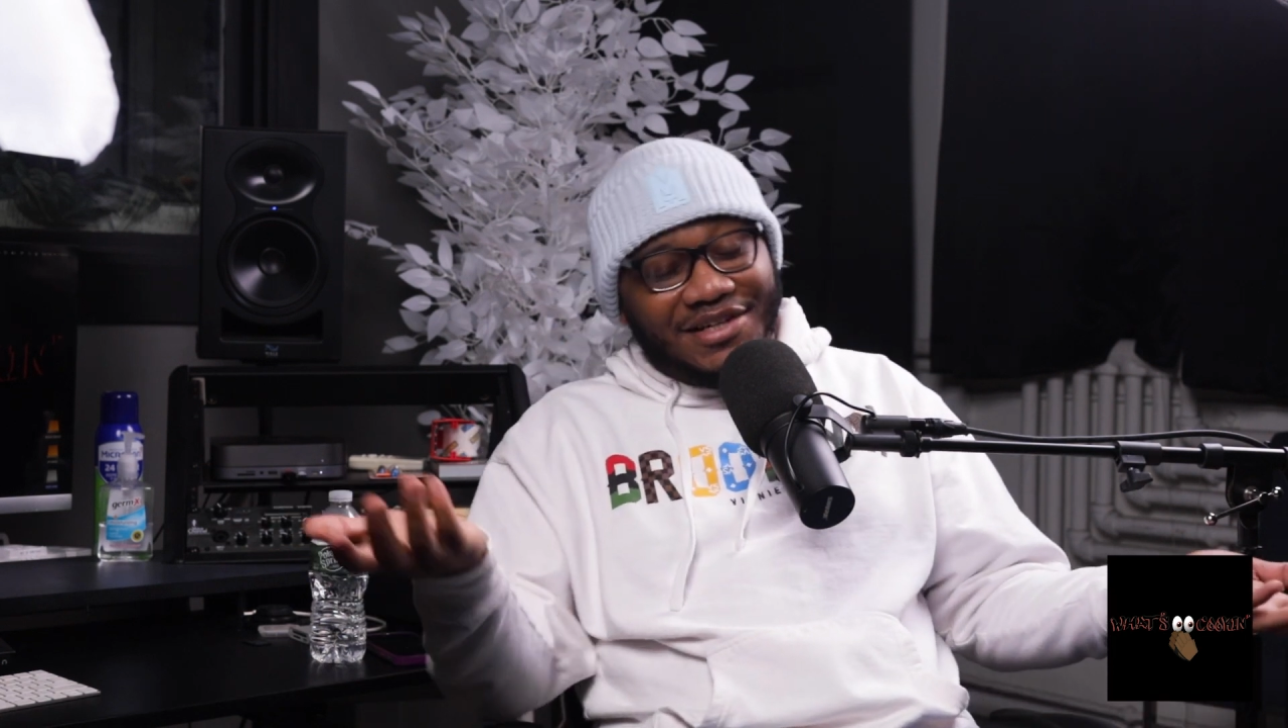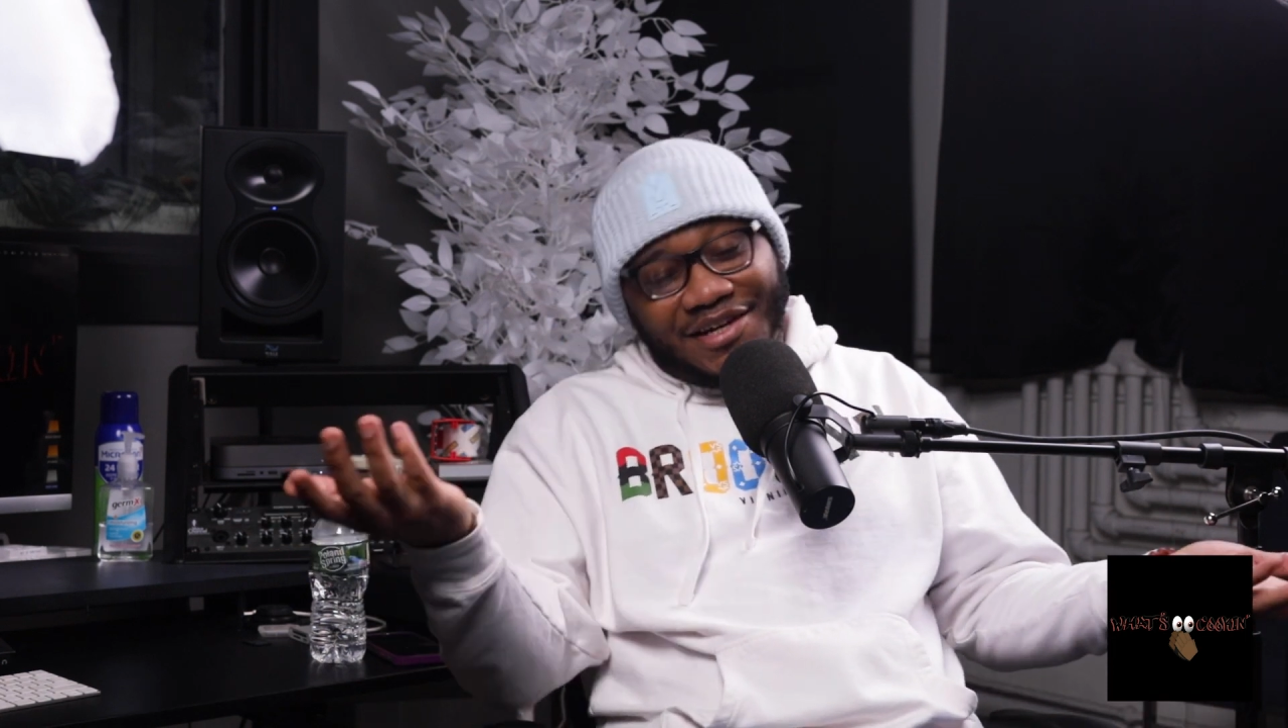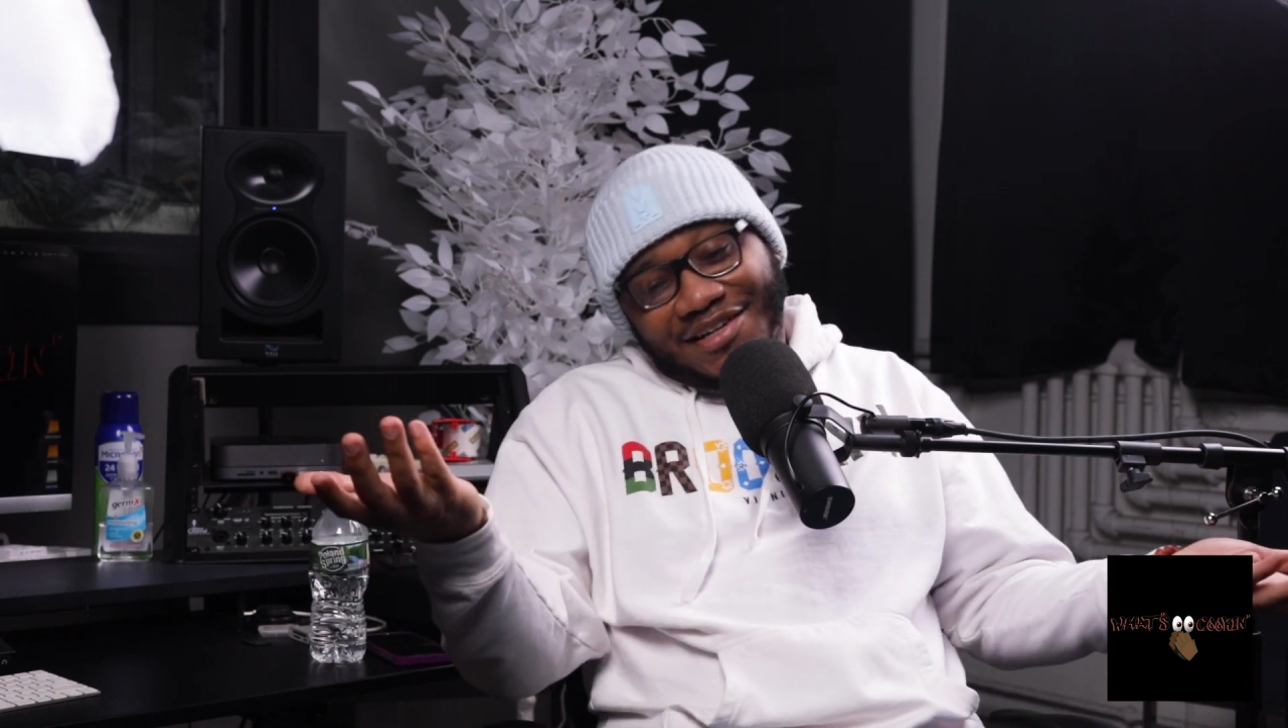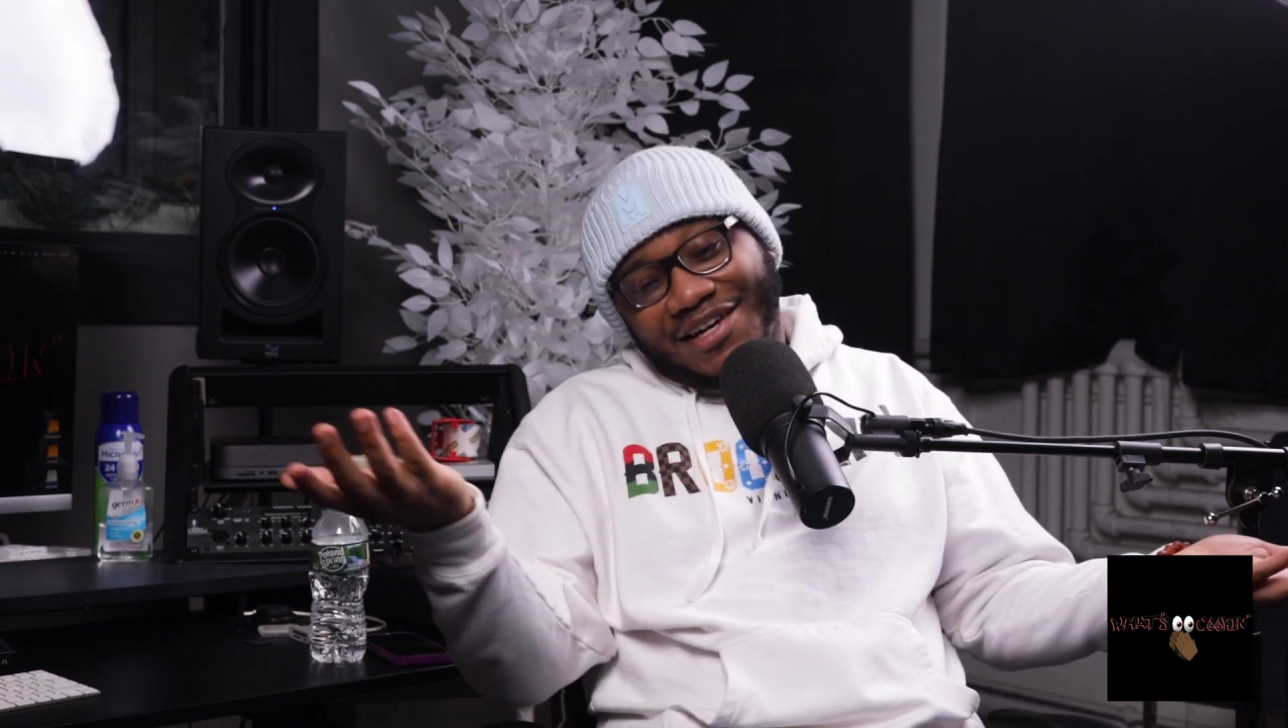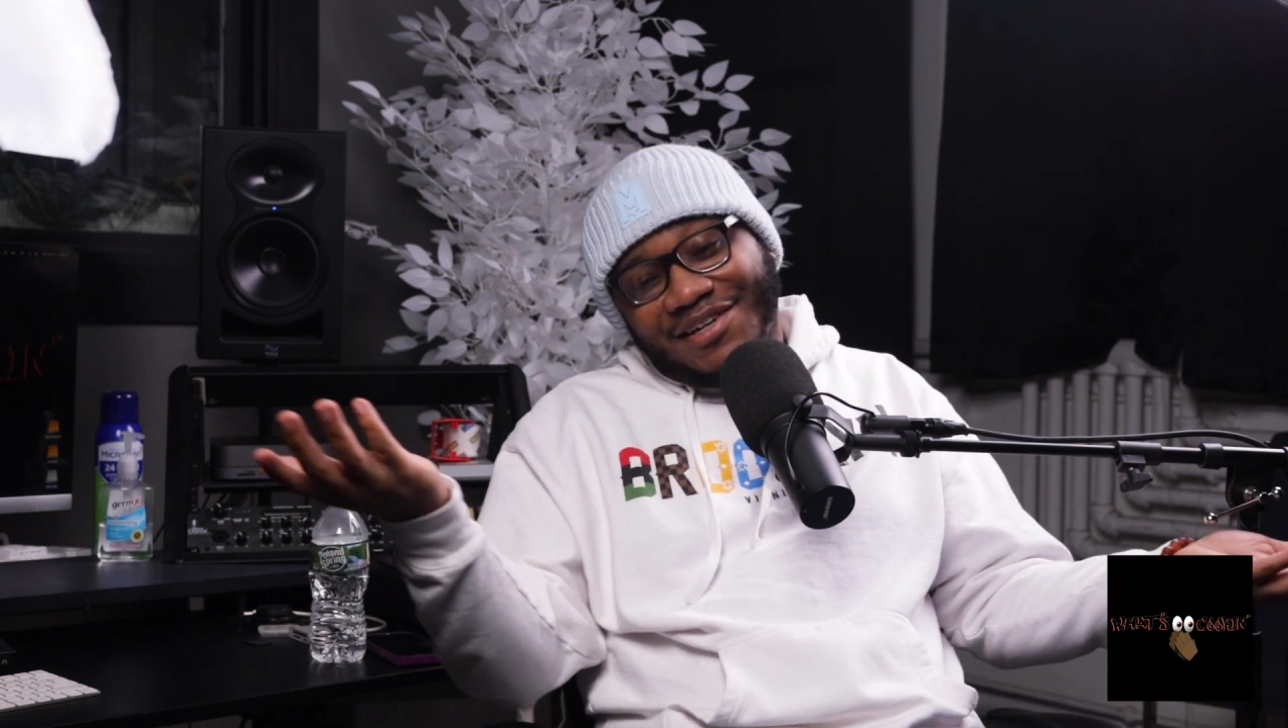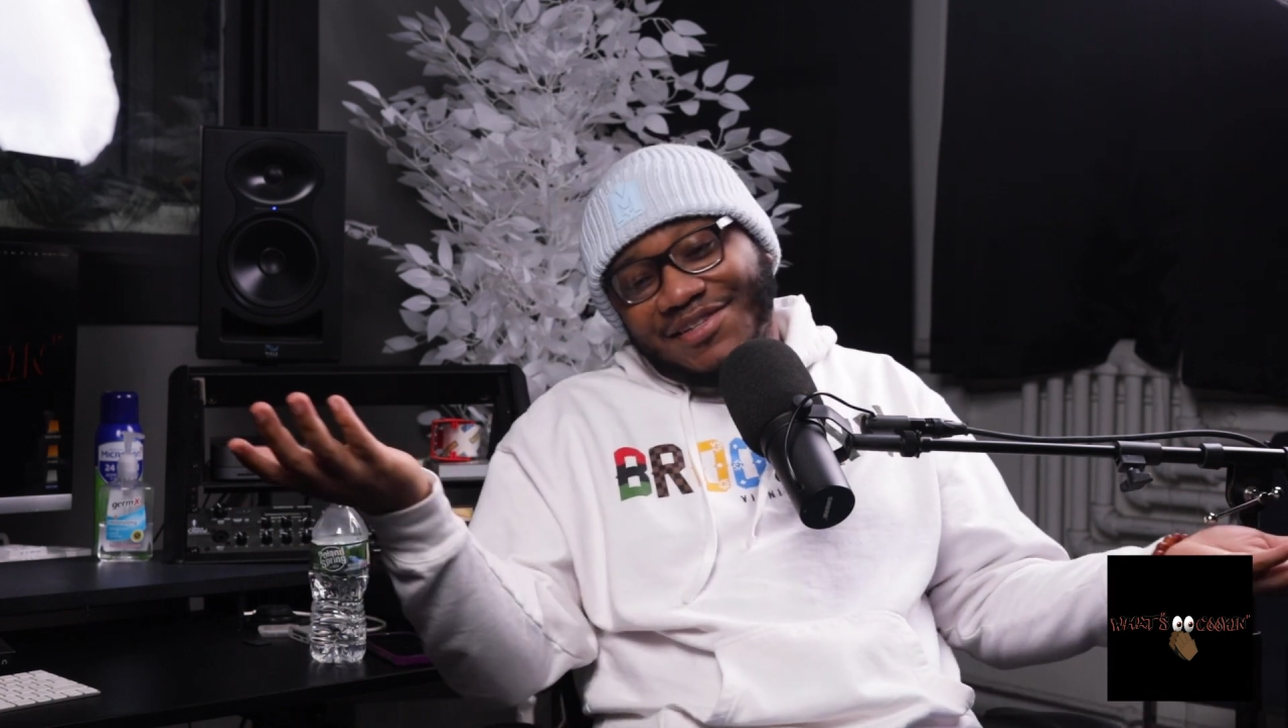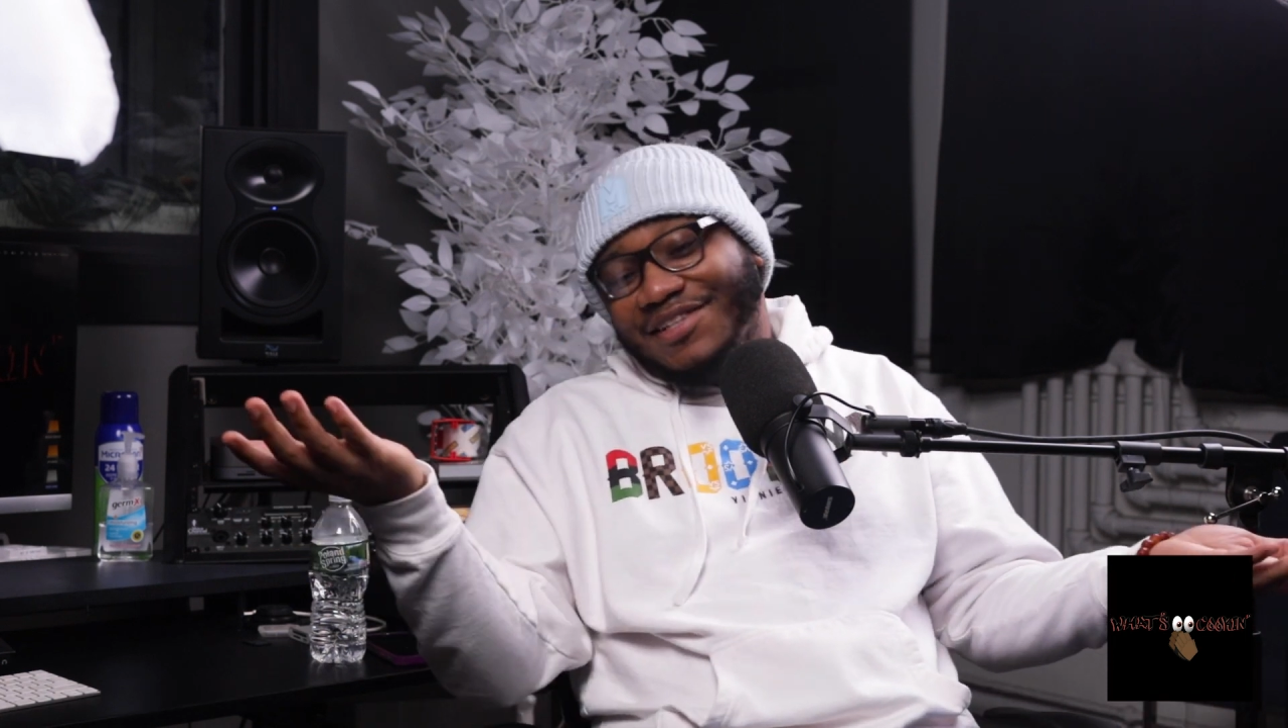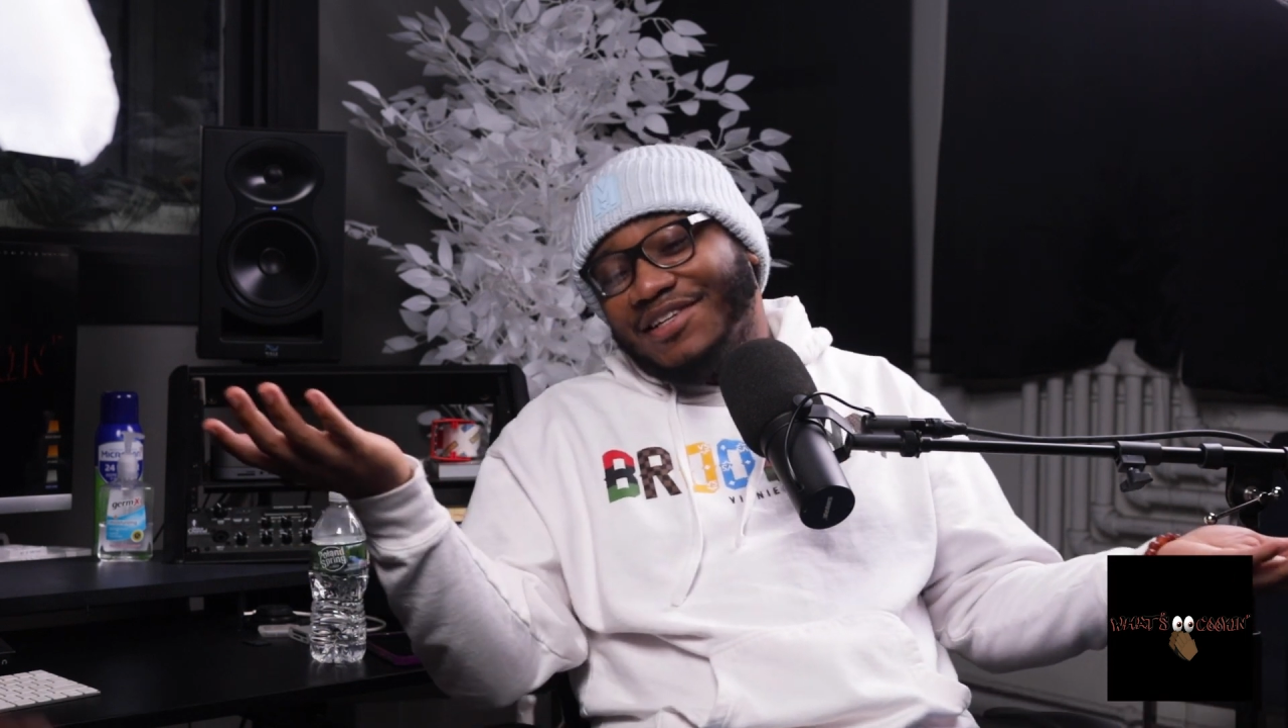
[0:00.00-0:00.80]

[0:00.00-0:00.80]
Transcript: I gotta go